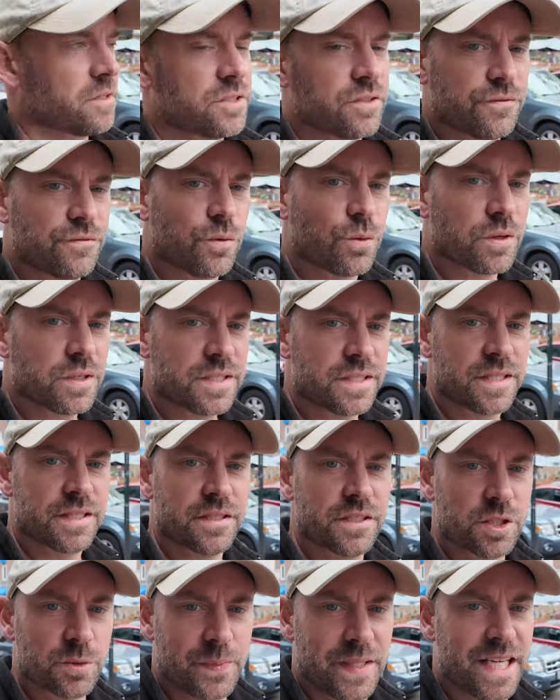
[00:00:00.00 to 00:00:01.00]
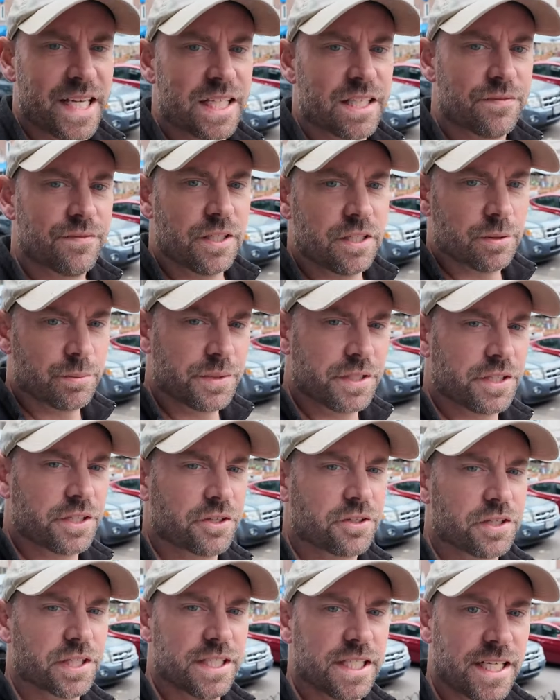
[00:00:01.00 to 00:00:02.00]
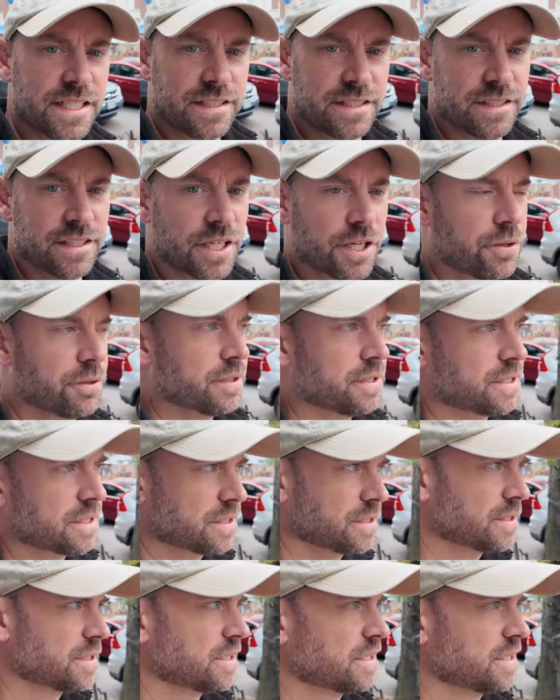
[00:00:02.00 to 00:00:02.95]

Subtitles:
So Forest Hills began development in the early 1900s.